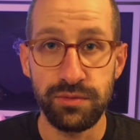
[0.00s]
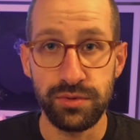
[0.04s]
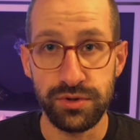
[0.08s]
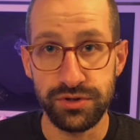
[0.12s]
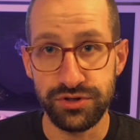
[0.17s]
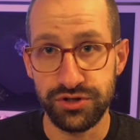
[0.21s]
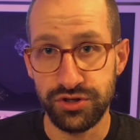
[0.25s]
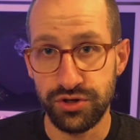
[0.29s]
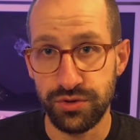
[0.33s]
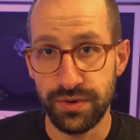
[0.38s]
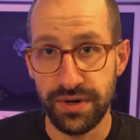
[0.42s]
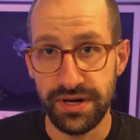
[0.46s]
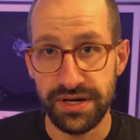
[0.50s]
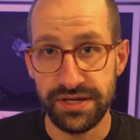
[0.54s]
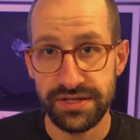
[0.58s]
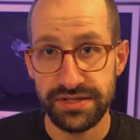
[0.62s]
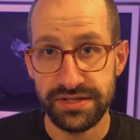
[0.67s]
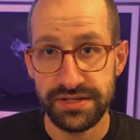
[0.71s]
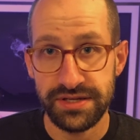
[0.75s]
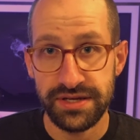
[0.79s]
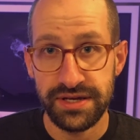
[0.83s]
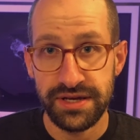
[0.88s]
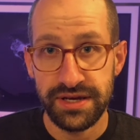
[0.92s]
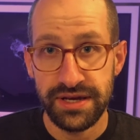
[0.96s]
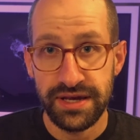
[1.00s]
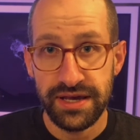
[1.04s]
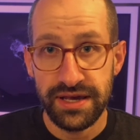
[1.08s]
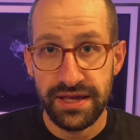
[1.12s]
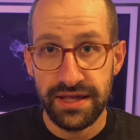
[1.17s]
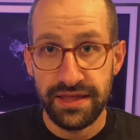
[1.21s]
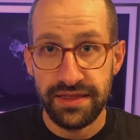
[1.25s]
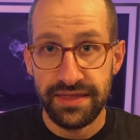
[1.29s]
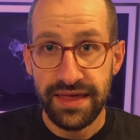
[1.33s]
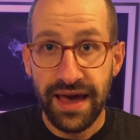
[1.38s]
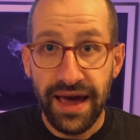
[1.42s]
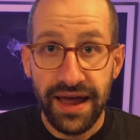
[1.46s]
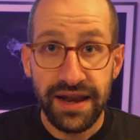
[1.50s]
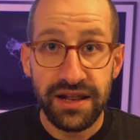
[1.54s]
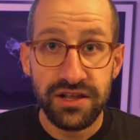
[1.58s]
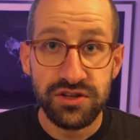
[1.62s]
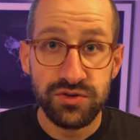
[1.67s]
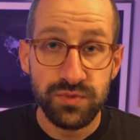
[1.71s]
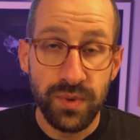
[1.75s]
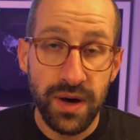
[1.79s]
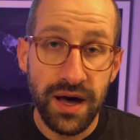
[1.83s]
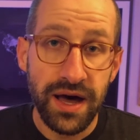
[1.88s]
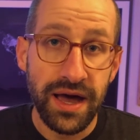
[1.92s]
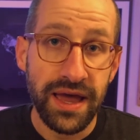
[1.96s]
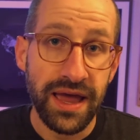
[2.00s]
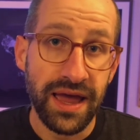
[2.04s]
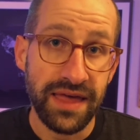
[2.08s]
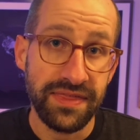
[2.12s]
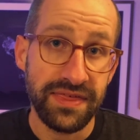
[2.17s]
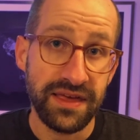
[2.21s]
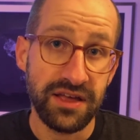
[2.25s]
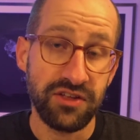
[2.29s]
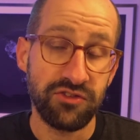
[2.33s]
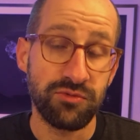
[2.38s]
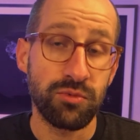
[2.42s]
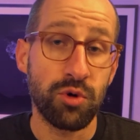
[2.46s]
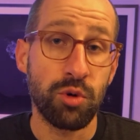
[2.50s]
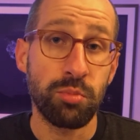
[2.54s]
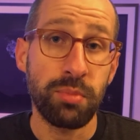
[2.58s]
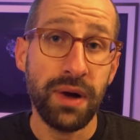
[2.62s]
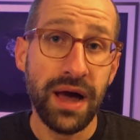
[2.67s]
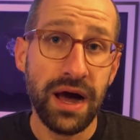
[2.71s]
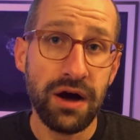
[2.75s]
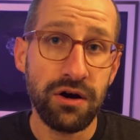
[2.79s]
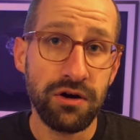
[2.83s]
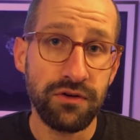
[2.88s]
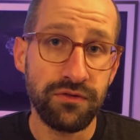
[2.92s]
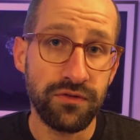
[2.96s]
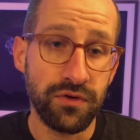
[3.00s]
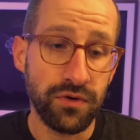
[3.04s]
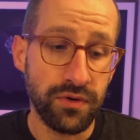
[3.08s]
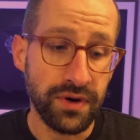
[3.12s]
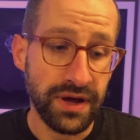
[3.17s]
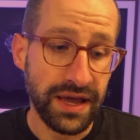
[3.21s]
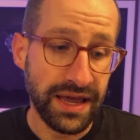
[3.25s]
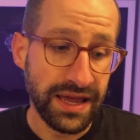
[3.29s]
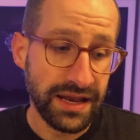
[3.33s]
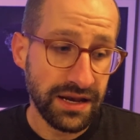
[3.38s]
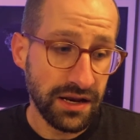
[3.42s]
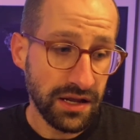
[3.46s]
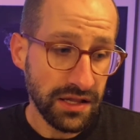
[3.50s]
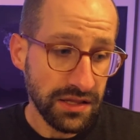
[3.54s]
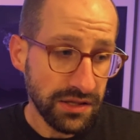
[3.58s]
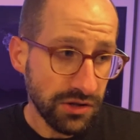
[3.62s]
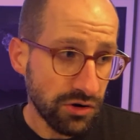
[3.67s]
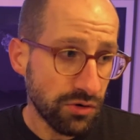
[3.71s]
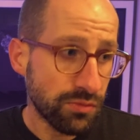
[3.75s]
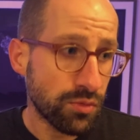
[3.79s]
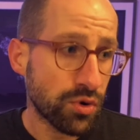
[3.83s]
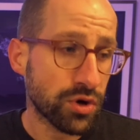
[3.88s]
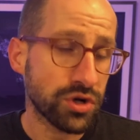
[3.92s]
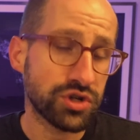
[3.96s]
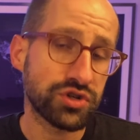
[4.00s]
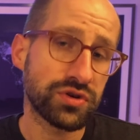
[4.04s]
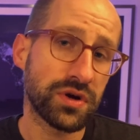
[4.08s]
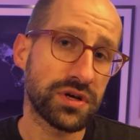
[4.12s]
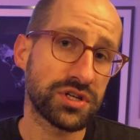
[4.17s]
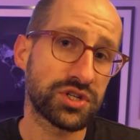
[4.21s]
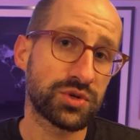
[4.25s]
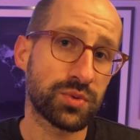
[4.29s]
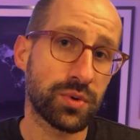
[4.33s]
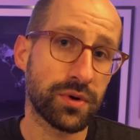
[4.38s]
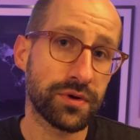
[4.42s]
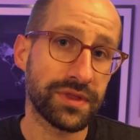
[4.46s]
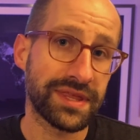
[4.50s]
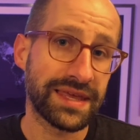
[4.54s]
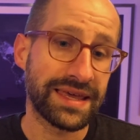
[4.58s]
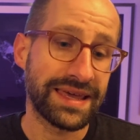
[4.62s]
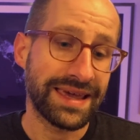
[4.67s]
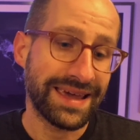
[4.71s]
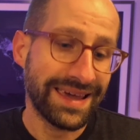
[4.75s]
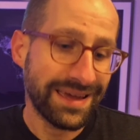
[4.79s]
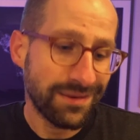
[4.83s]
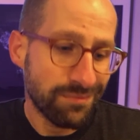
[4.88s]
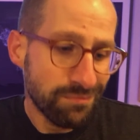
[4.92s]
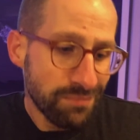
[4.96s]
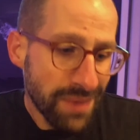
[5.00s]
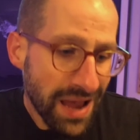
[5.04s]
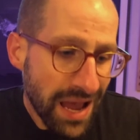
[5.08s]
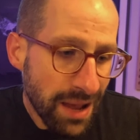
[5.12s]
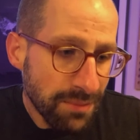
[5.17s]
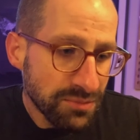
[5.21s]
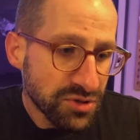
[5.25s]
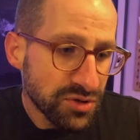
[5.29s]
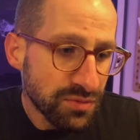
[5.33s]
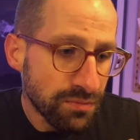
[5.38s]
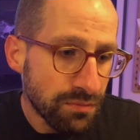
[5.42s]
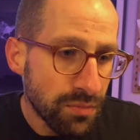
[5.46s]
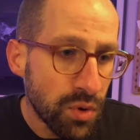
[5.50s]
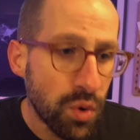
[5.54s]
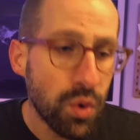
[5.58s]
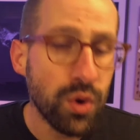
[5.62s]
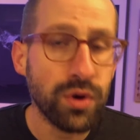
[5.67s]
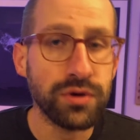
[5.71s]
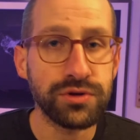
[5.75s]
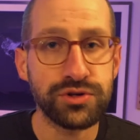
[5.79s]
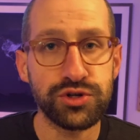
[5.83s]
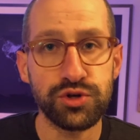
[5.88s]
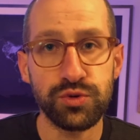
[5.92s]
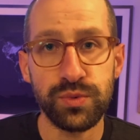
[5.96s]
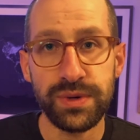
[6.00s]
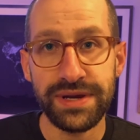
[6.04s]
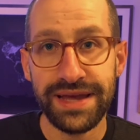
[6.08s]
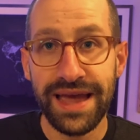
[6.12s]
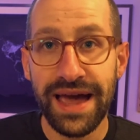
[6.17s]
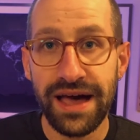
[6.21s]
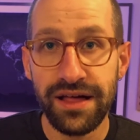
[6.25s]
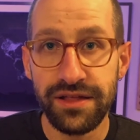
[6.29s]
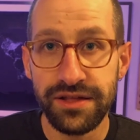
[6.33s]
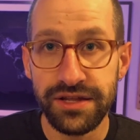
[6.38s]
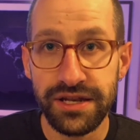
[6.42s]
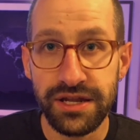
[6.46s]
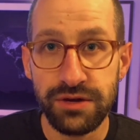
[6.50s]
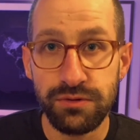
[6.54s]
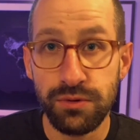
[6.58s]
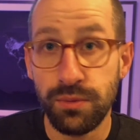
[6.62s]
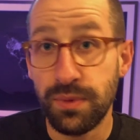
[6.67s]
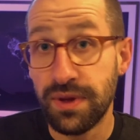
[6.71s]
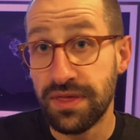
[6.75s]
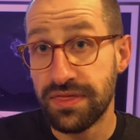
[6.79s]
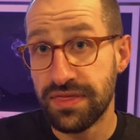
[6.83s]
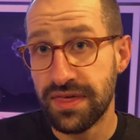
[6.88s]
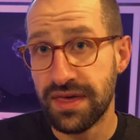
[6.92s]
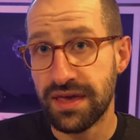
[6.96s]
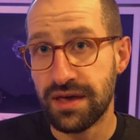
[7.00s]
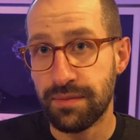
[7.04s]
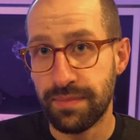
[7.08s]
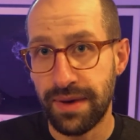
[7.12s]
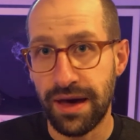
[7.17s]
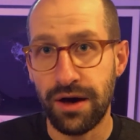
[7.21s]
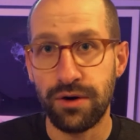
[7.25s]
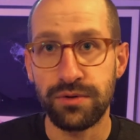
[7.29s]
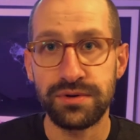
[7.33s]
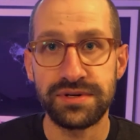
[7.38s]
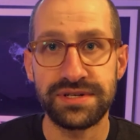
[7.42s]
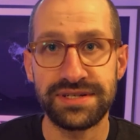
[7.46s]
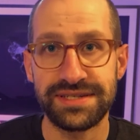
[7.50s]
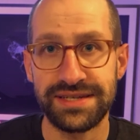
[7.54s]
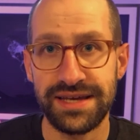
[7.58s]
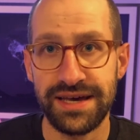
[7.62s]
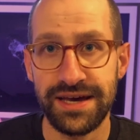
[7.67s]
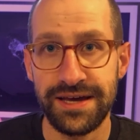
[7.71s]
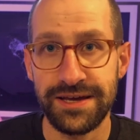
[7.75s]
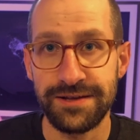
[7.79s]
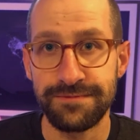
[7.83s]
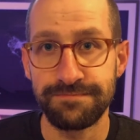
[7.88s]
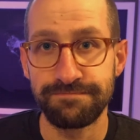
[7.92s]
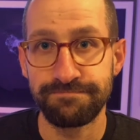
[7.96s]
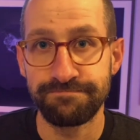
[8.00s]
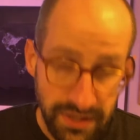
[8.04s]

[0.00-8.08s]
to us. That is why I think it's more powerful and a little more trustworthy and maps more to reality when we think about design.